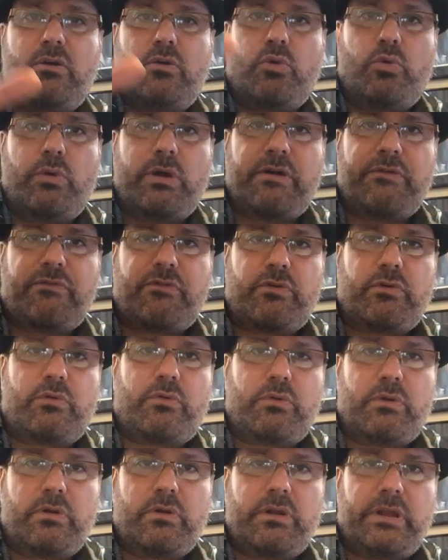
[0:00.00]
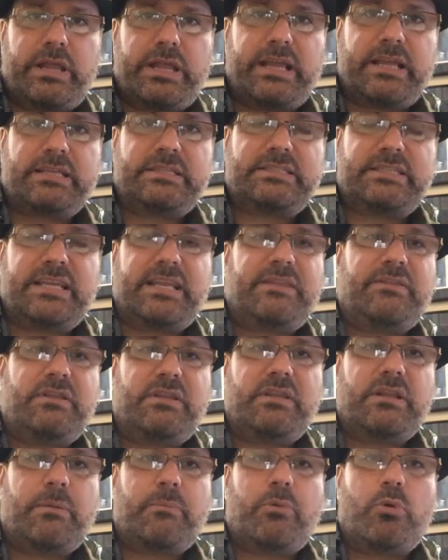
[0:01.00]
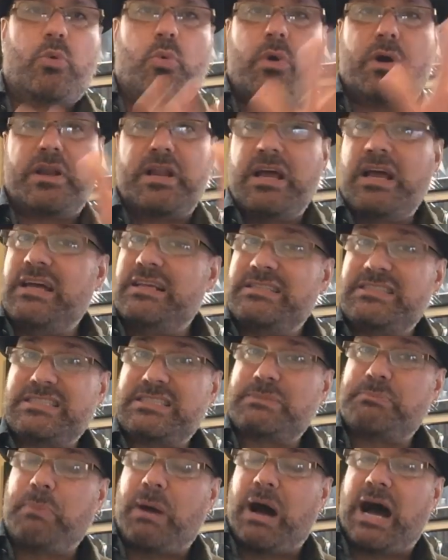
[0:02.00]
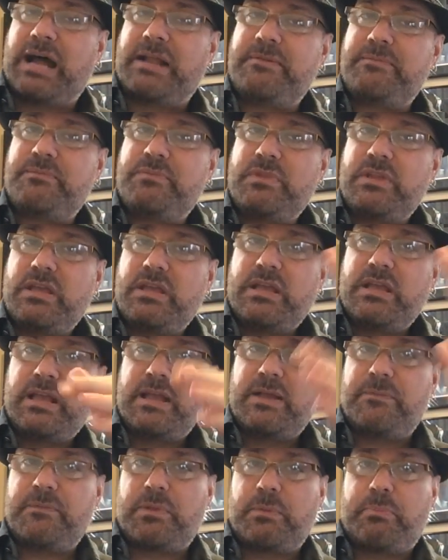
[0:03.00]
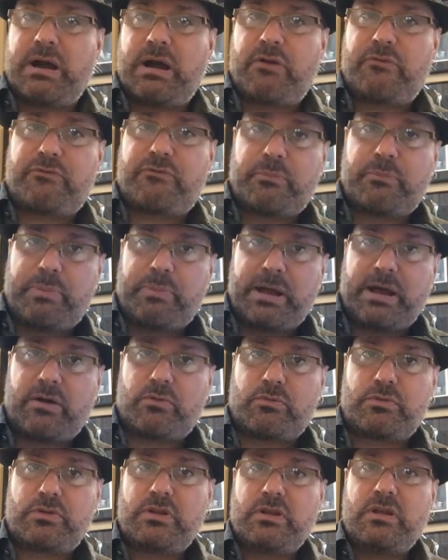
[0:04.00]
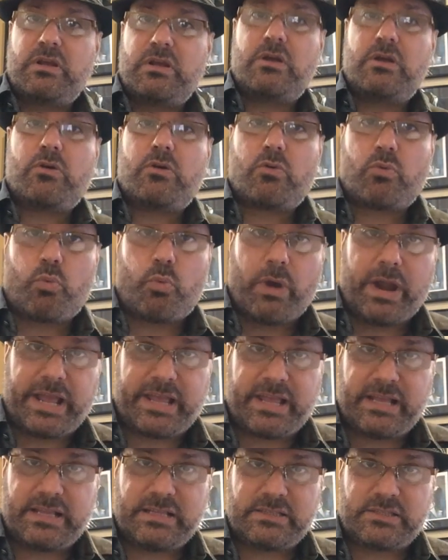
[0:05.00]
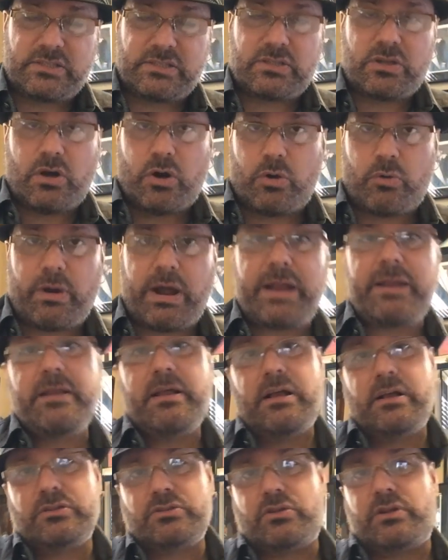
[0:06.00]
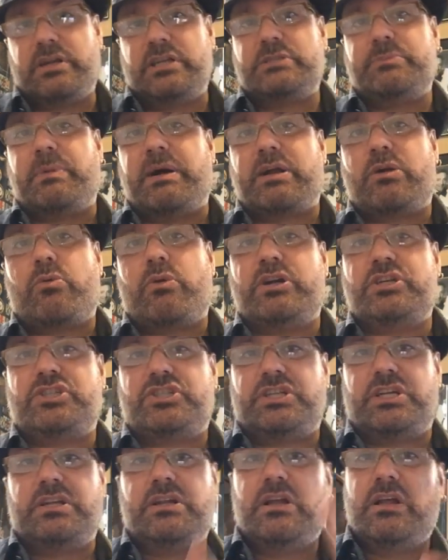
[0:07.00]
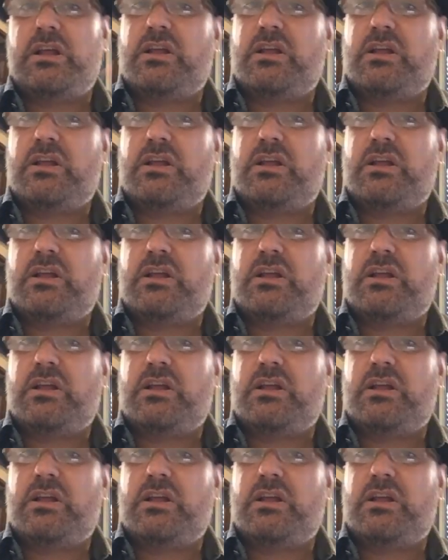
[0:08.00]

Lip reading: whoever is in the number one spot in the pound for pound rankings. All right? So there's my question.